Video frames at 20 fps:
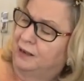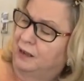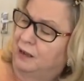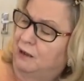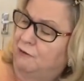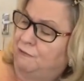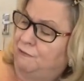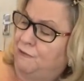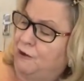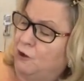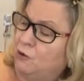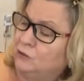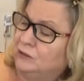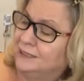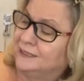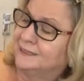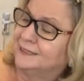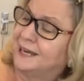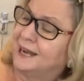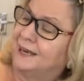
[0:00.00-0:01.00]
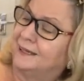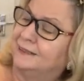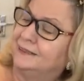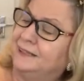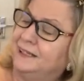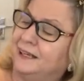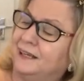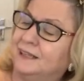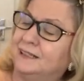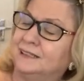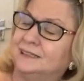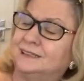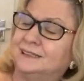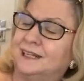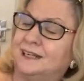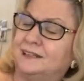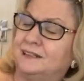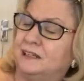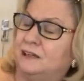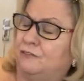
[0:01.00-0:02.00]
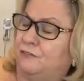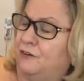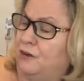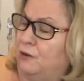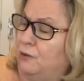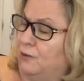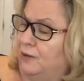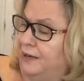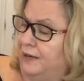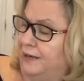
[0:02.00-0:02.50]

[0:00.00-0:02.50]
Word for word: a phone stand, you can stand your phone